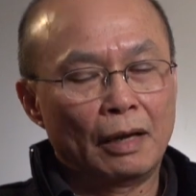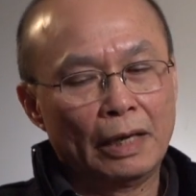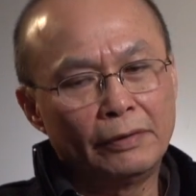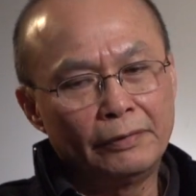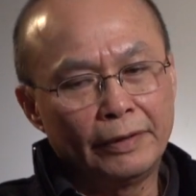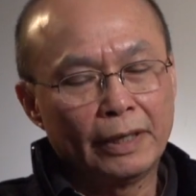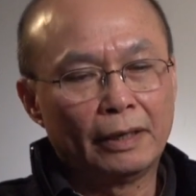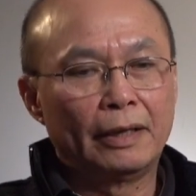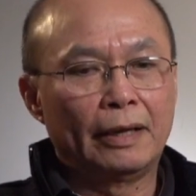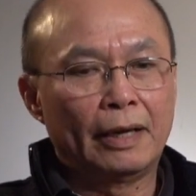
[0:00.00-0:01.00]
Every
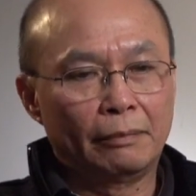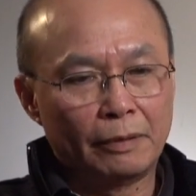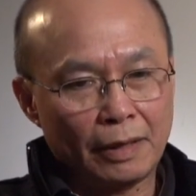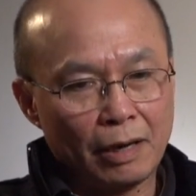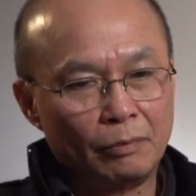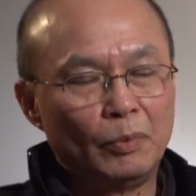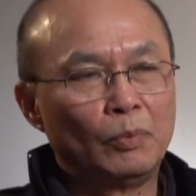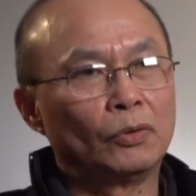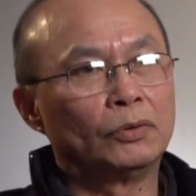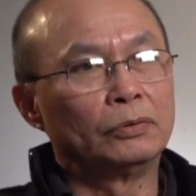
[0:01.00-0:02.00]
weekend they have allowed
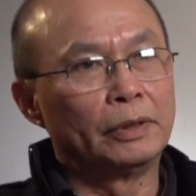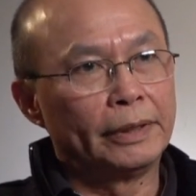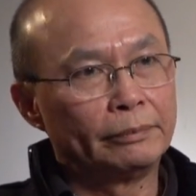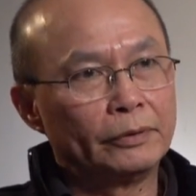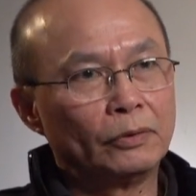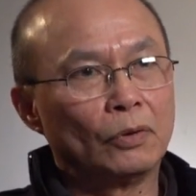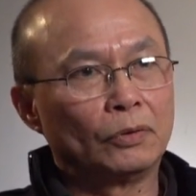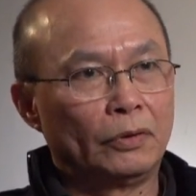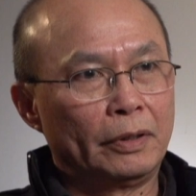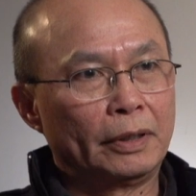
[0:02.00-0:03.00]
people to leave to go
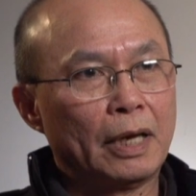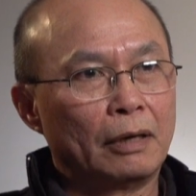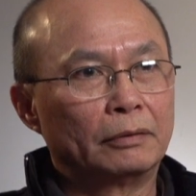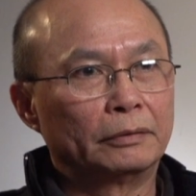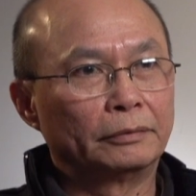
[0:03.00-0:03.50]
to the town.